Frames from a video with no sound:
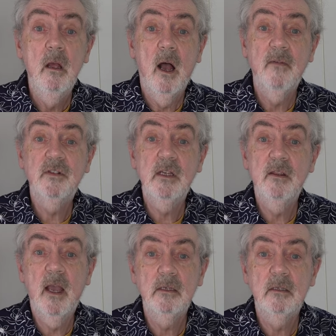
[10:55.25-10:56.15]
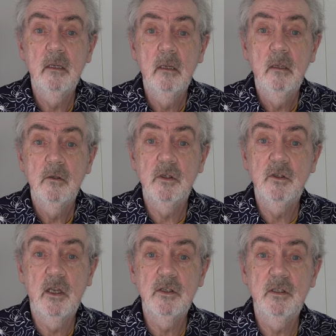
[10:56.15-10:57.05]
I've seen that
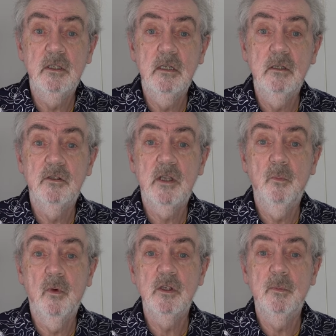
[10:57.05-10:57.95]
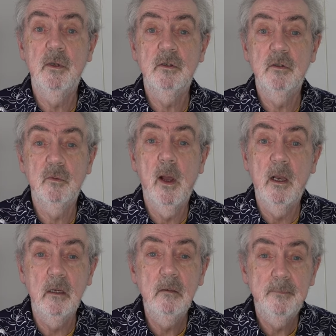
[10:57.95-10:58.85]
suggested in some recipes as
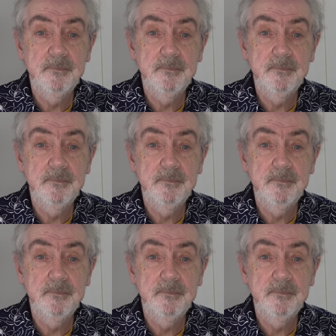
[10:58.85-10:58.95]
well.